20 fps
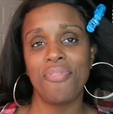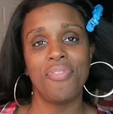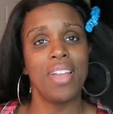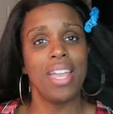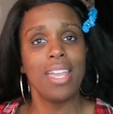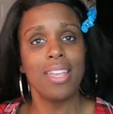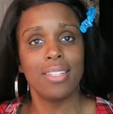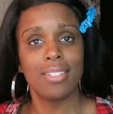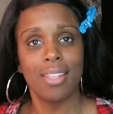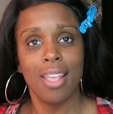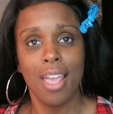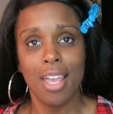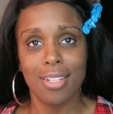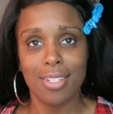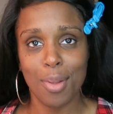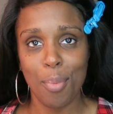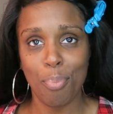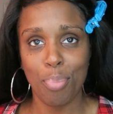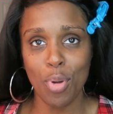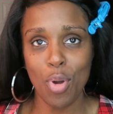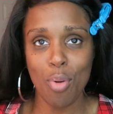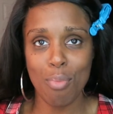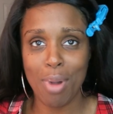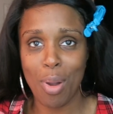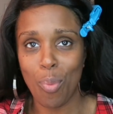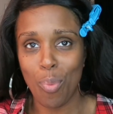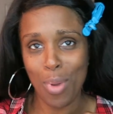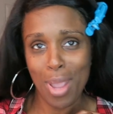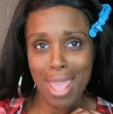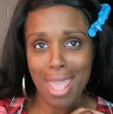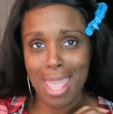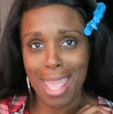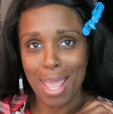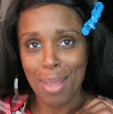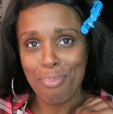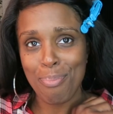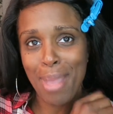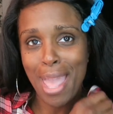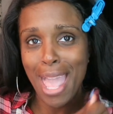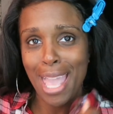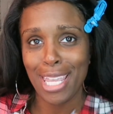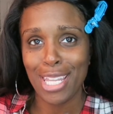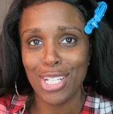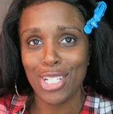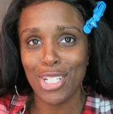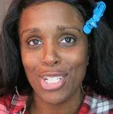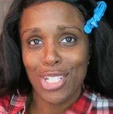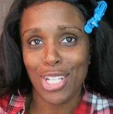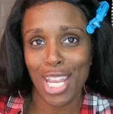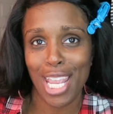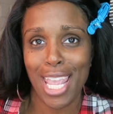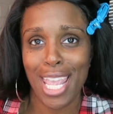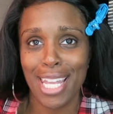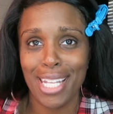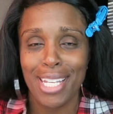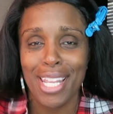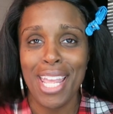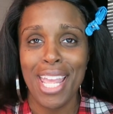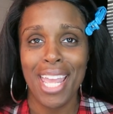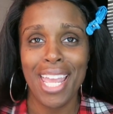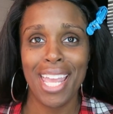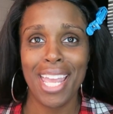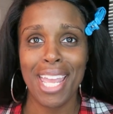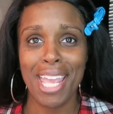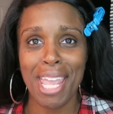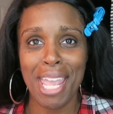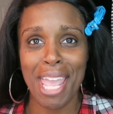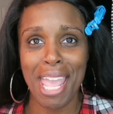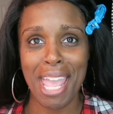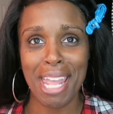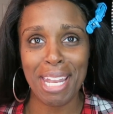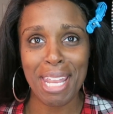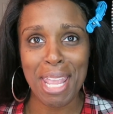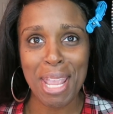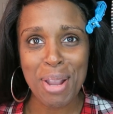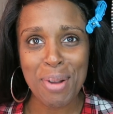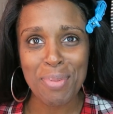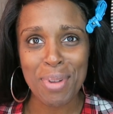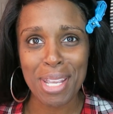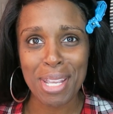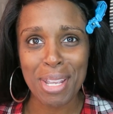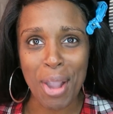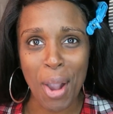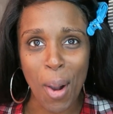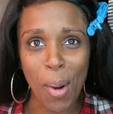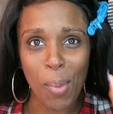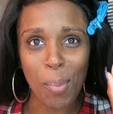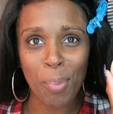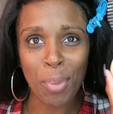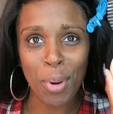my face, done pull my wig back and shit. And here we go,